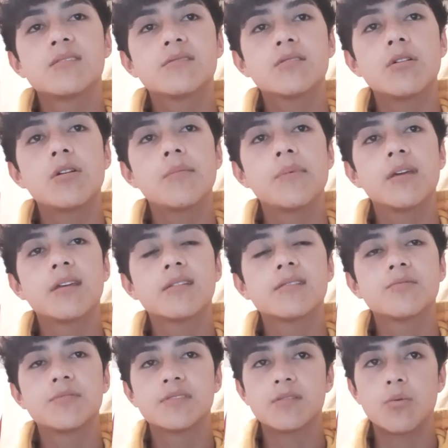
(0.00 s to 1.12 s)
story
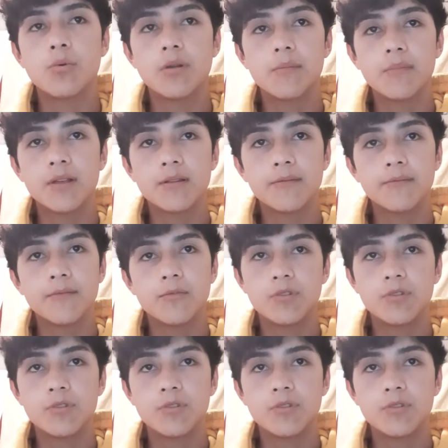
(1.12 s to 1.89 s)
begins with a woman,